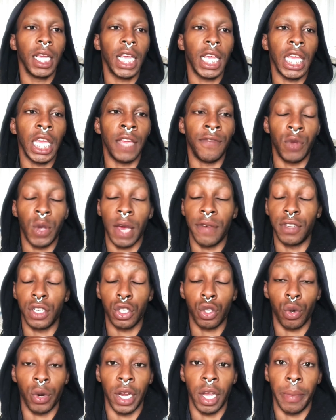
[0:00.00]
if you have a
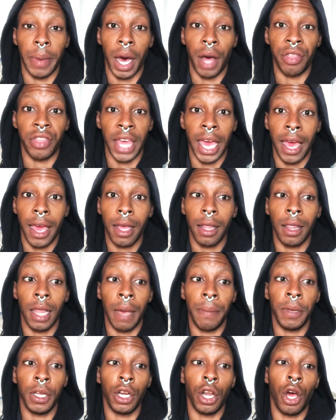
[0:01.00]
story about that,
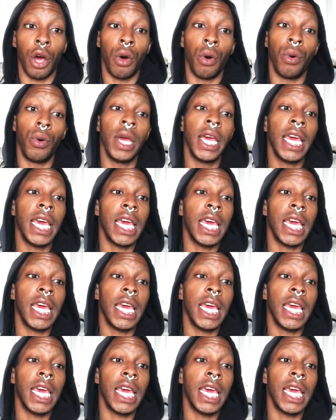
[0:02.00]
let me know.